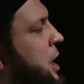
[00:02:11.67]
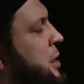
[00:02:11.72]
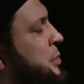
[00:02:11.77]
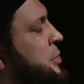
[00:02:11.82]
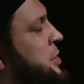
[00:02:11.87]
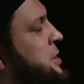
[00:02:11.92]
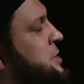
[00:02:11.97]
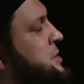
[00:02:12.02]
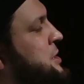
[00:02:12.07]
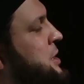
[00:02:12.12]
that
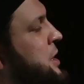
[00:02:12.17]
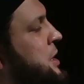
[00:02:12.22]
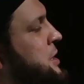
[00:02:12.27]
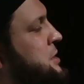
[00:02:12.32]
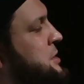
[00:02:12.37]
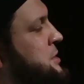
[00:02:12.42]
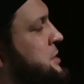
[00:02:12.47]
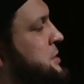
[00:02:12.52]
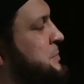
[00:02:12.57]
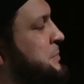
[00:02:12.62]
was
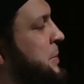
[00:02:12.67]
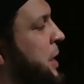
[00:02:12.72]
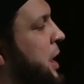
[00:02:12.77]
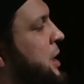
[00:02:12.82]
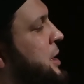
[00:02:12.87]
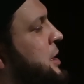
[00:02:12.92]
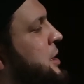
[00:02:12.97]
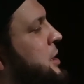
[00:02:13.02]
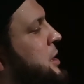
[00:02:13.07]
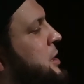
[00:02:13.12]

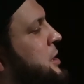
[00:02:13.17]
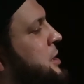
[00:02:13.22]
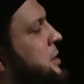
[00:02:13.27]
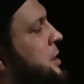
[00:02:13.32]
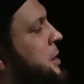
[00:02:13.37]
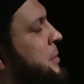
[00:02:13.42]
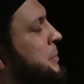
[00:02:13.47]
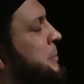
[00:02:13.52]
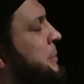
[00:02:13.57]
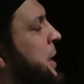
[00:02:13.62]

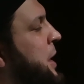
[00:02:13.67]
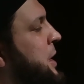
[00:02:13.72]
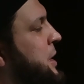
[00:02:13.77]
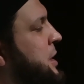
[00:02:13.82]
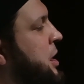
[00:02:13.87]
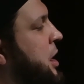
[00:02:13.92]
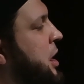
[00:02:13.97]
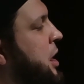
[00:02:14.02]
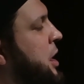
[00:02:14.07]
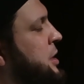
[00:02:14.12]
inspired by
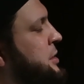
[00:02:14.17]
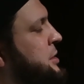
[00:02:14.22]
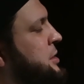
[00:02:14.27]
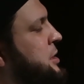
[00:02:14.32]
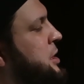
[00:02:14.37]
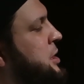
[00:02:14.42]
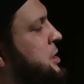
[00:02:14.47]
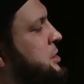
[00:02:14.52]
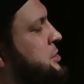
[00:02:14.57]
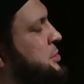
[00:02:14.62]

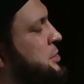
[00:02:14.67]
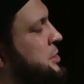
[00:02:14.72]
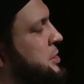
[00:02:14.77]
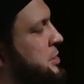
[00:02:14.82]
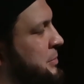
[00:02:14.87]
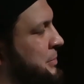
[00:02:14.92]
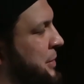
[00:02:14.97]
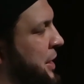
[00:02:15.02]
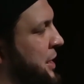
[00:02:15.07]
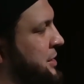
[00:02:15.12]
God to
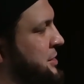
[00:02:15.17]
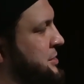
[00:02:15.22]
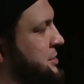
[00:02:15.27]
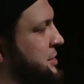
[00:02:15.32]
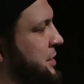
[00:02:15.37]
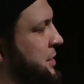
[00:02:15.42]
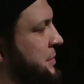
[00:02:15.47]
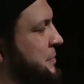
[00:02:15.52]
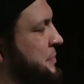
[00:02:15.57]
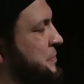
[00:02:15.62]

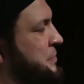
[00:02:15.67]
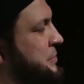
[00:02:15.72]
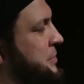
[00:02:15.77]
humanity,